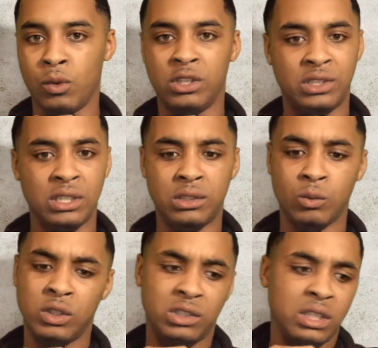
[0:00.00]
we six
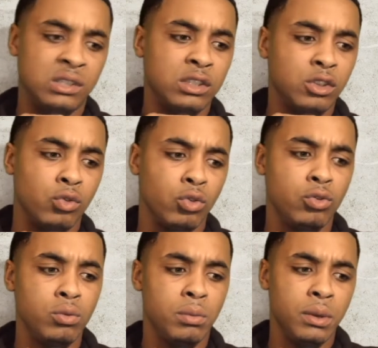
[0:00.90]
we six in a
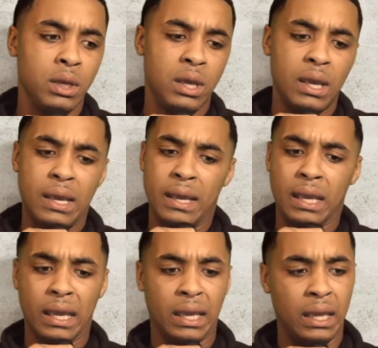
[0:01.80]
group
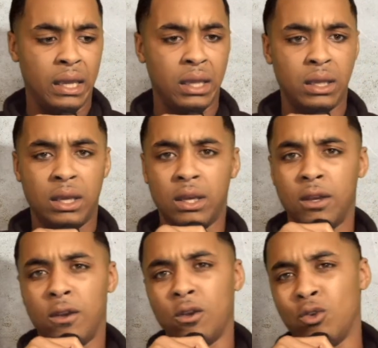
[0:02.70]
and
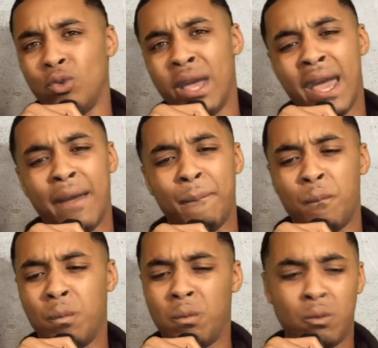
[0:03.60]
you got
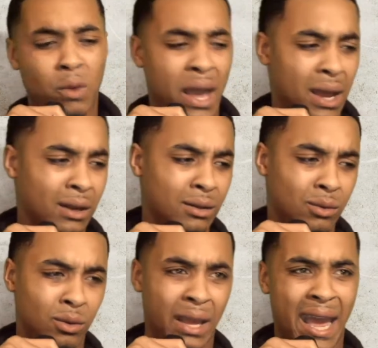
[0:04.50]
you got
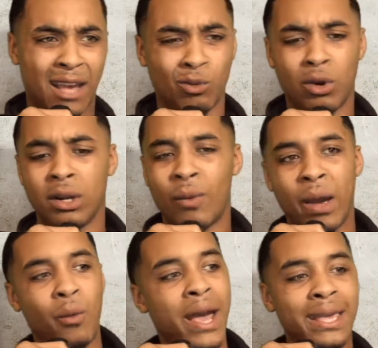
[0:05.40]
guys wondering
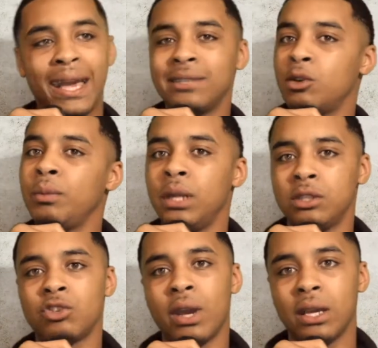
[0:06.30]
why why he got so
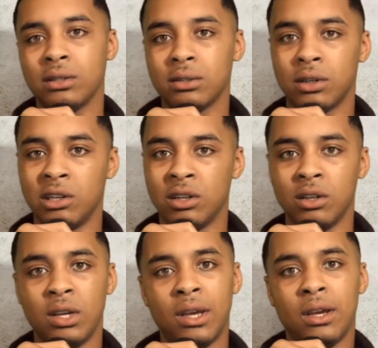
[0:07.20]
many tracks. Uh,
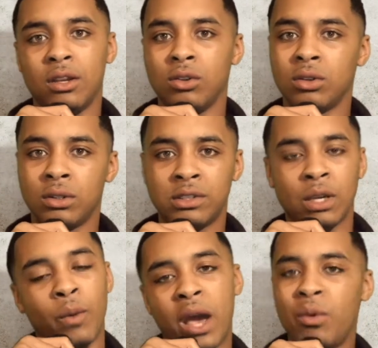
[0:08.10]
you know what I'm
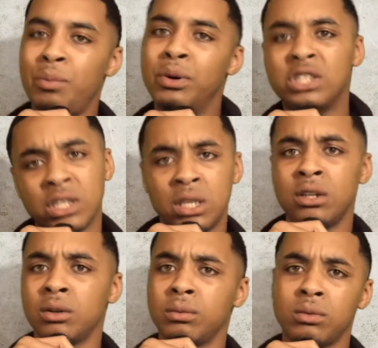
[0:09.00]
saying? Why yeah. we pushing
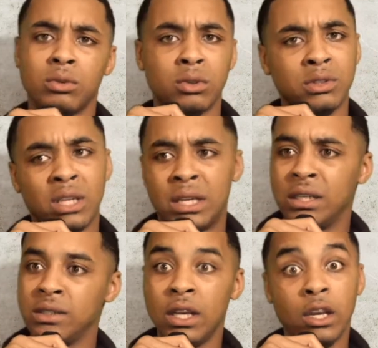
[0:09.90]
him? You know what I'm saying?
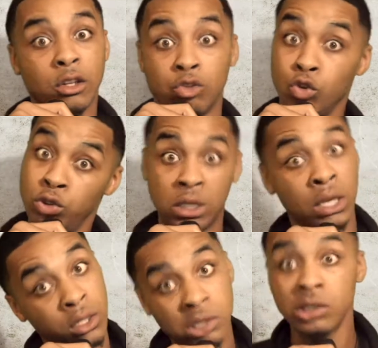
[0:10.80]
Because right, right, right,
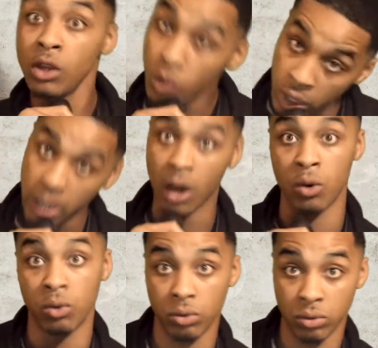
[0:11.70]
in the studio.